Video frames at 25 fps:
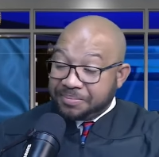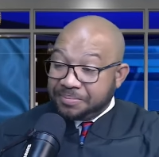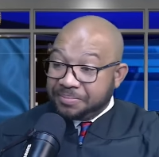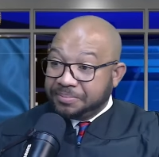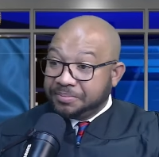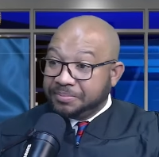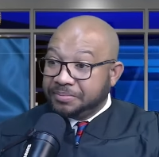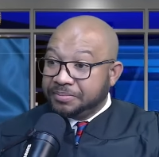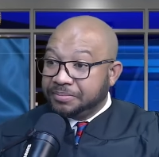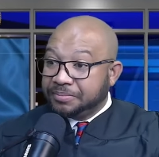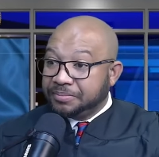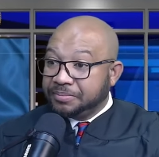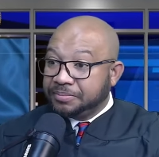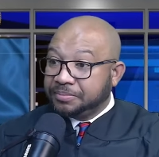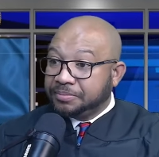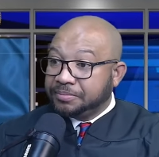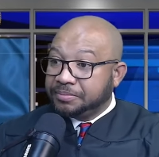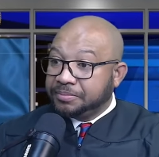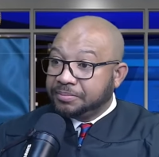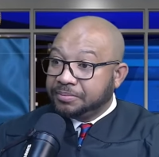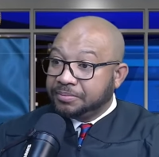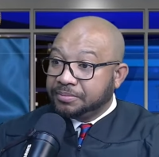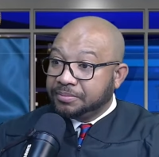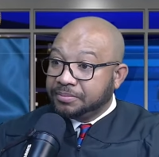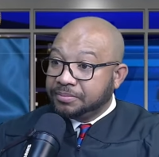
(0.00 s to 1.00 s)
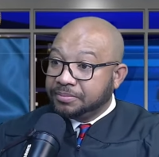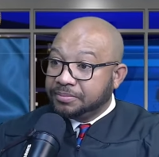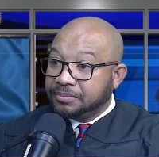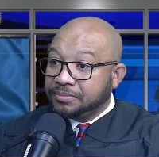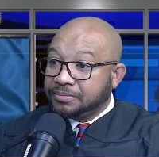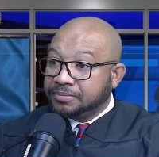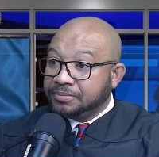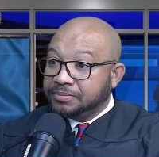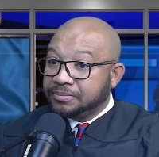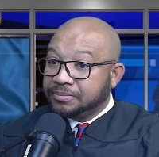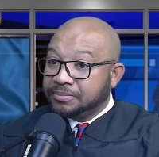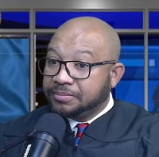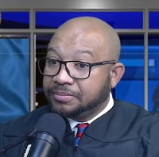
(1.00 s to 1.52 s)

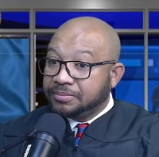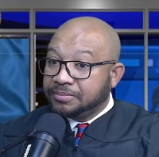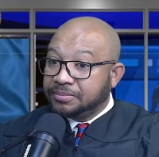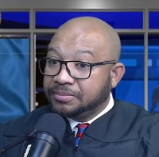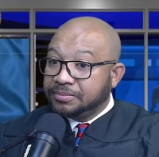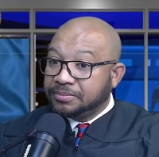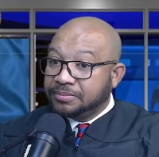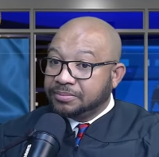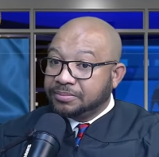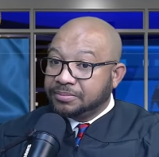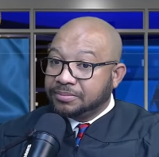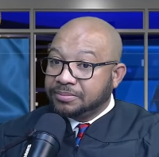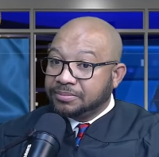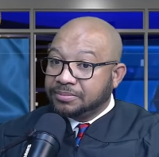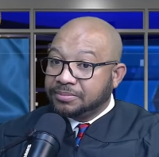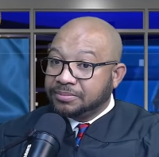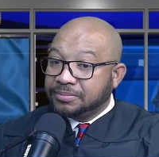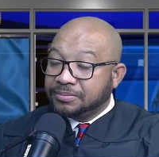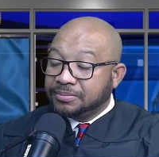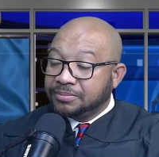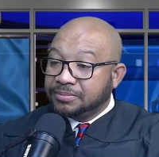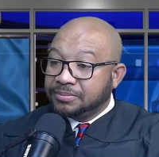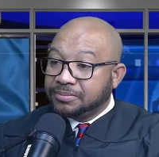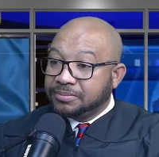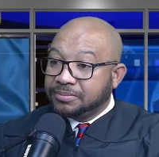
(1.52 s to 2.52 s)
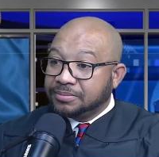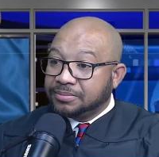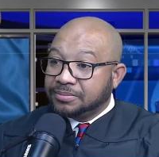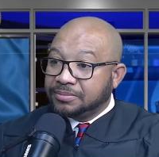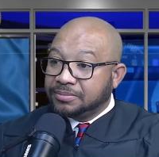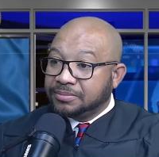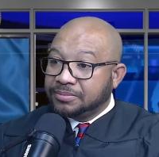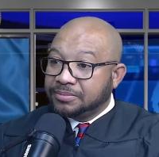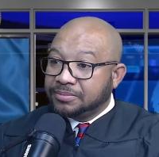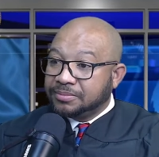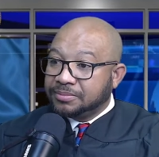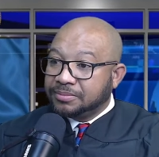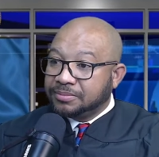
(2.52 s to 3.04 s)

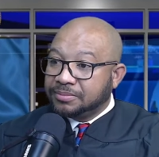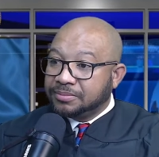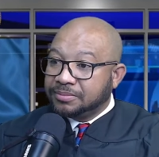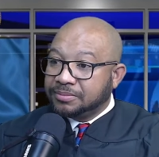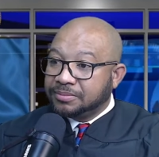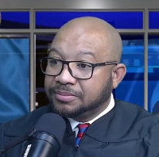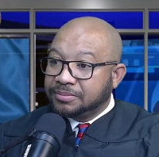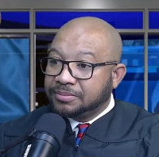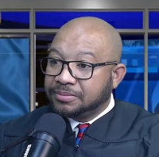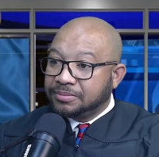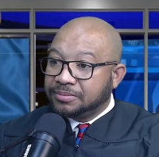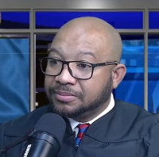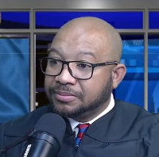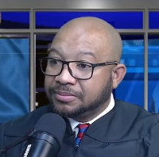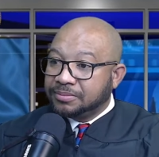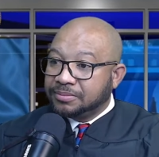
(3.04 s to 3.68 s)
(silence)